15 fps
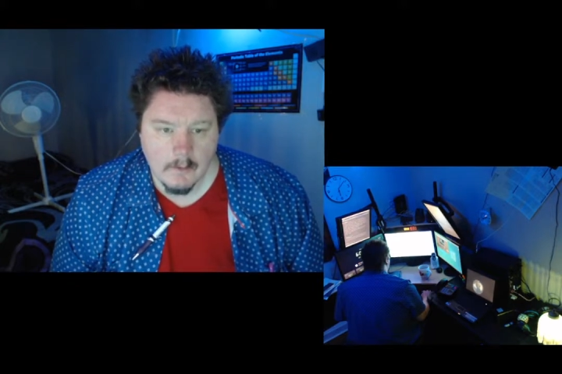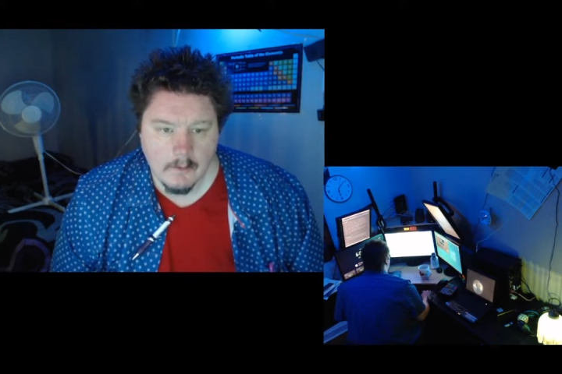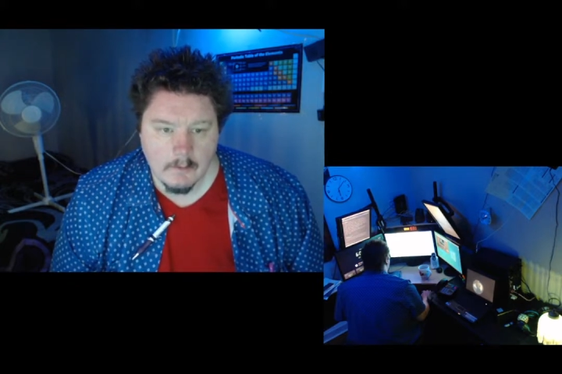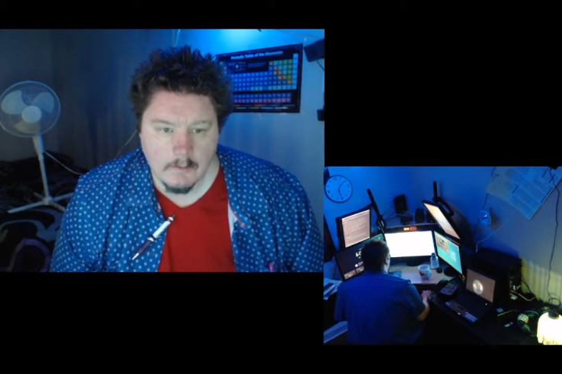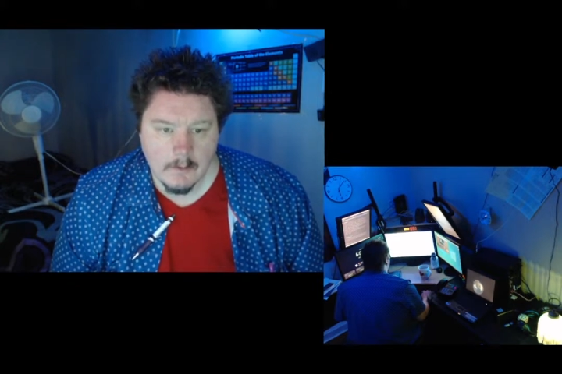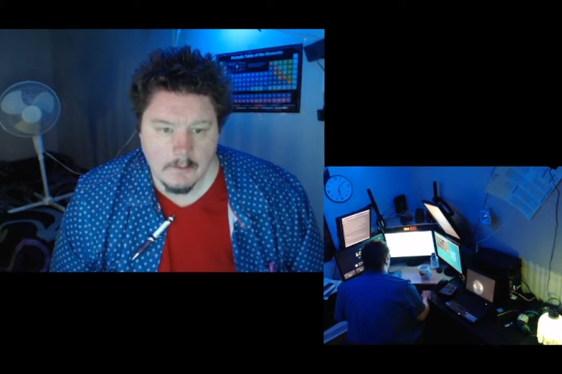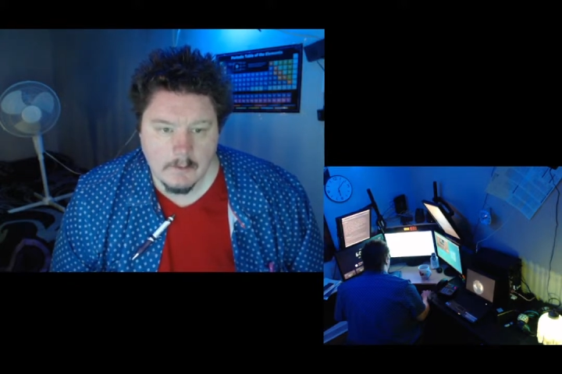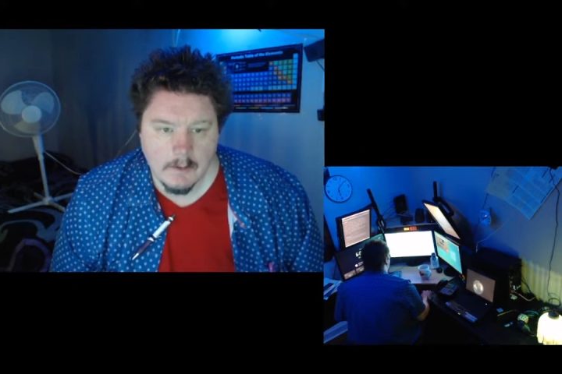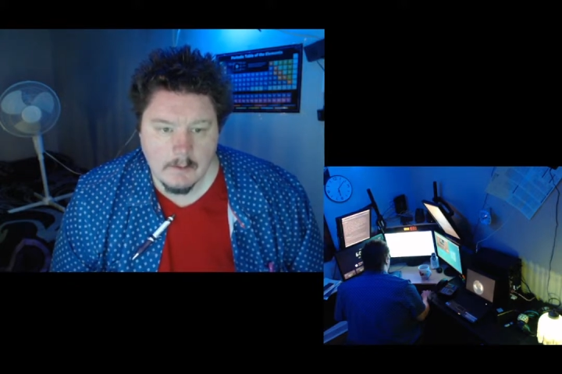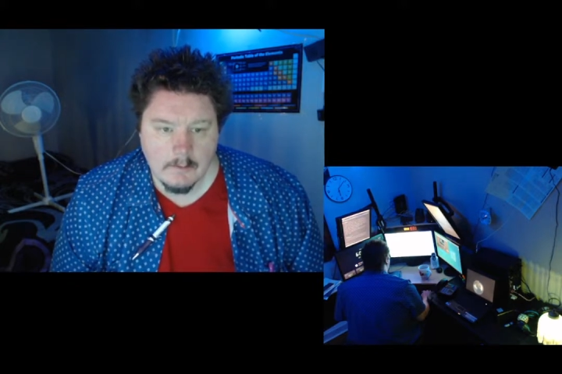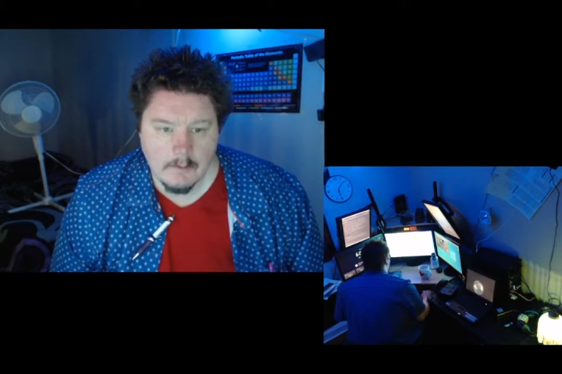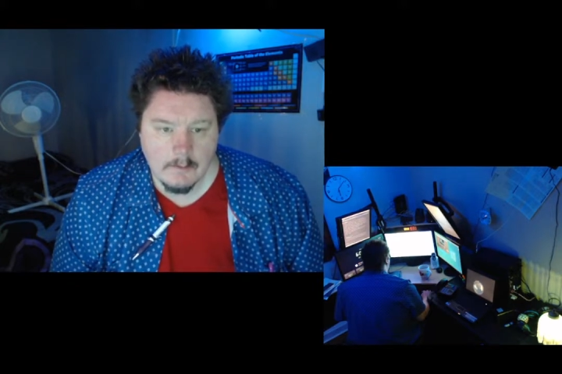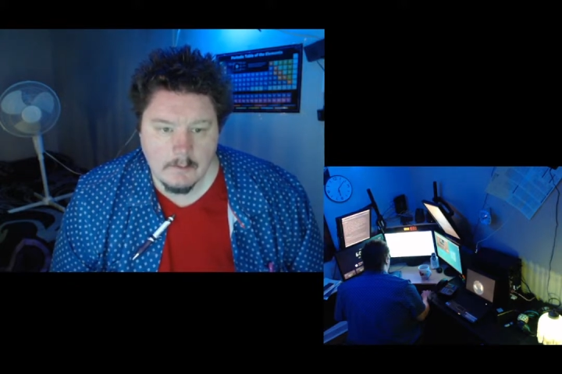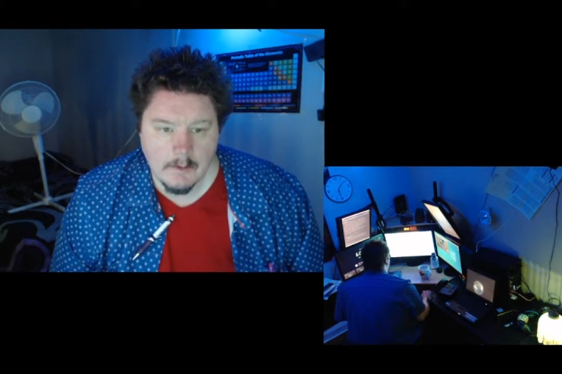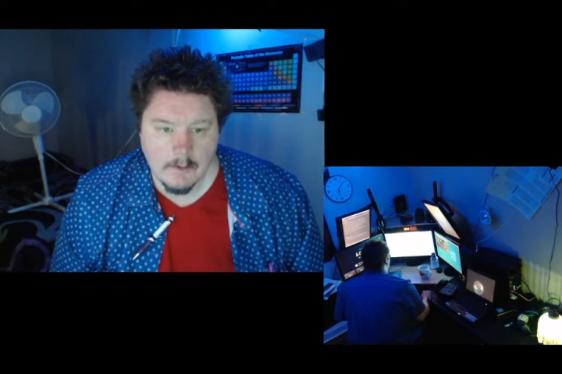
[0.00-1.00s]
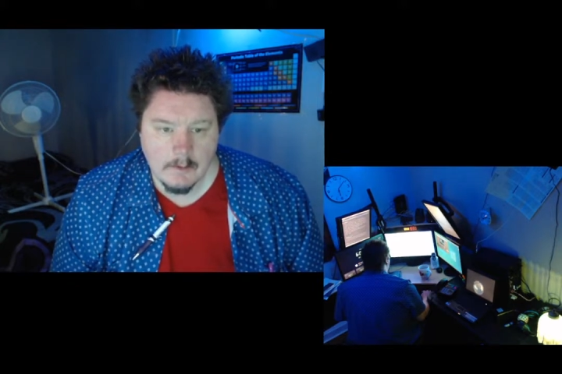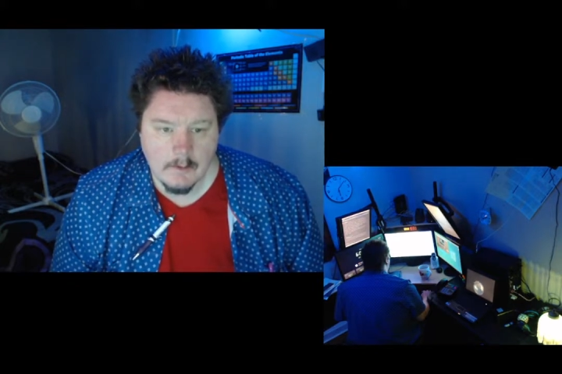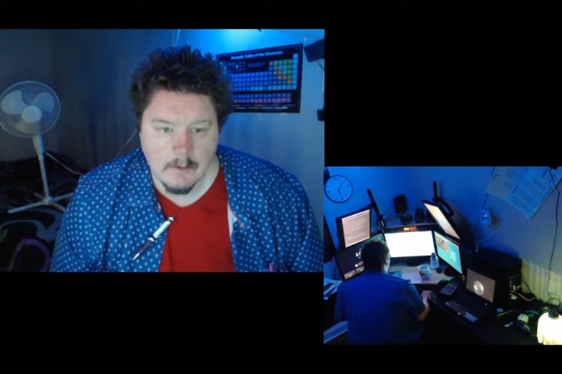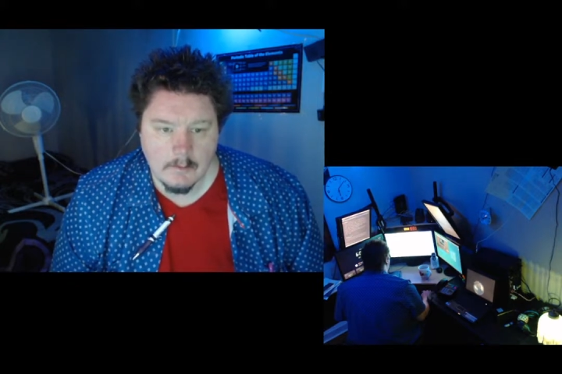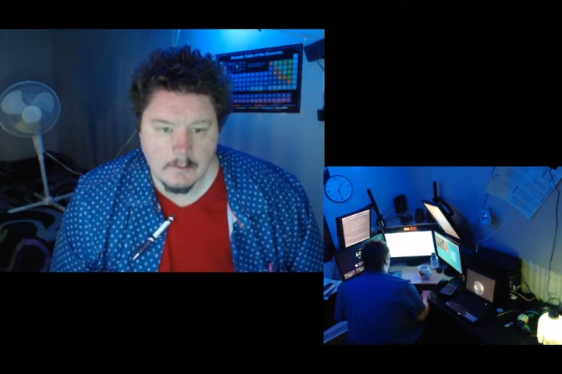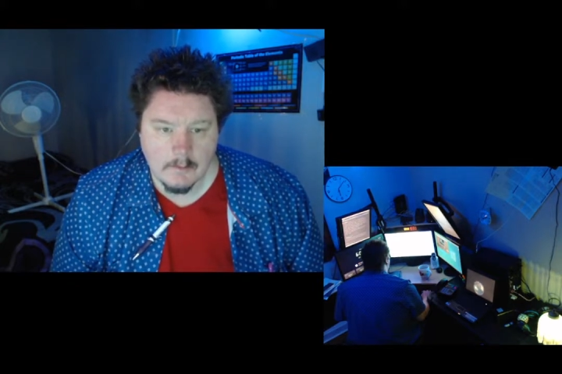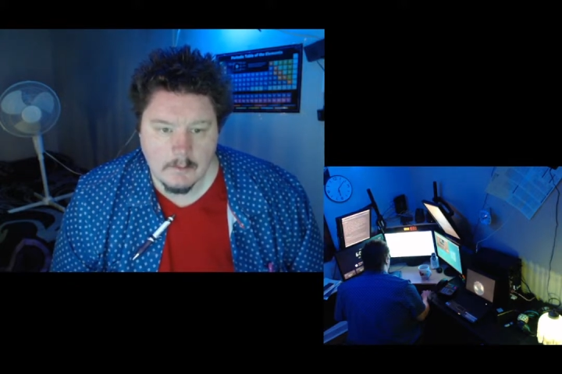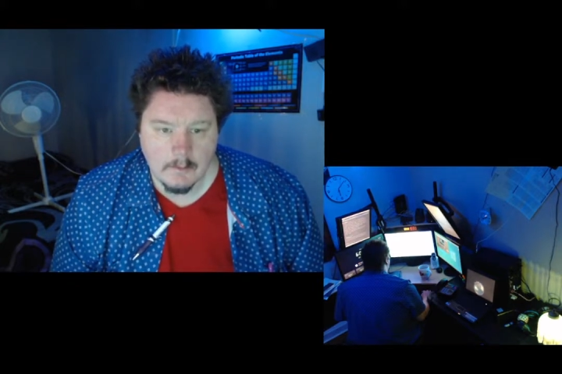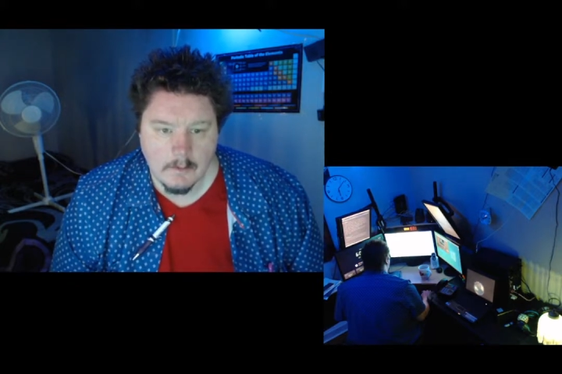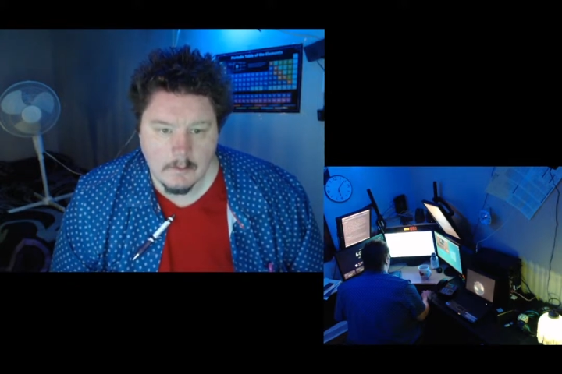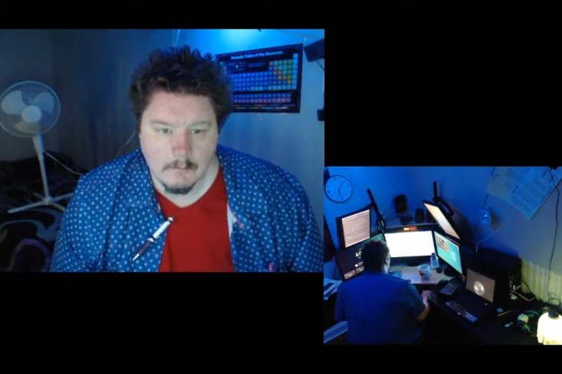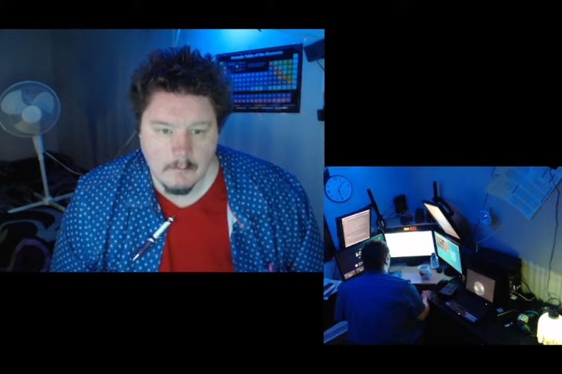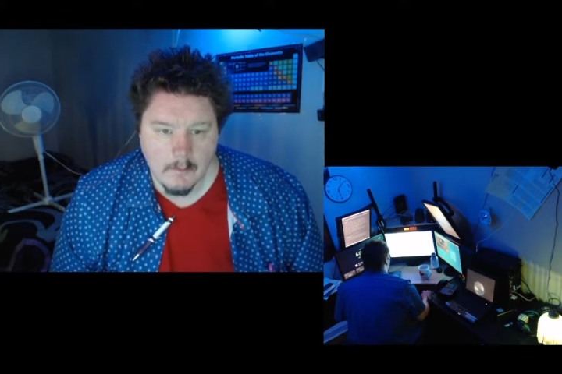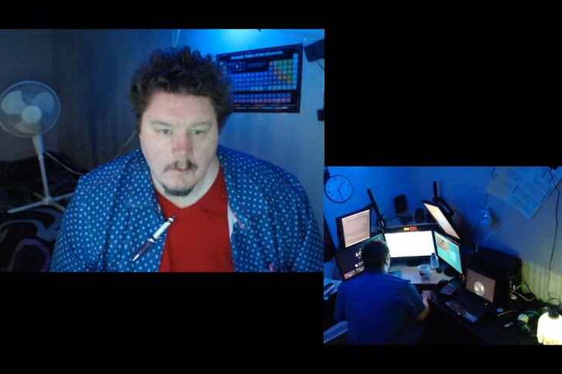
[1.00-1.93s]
The T2T Consortium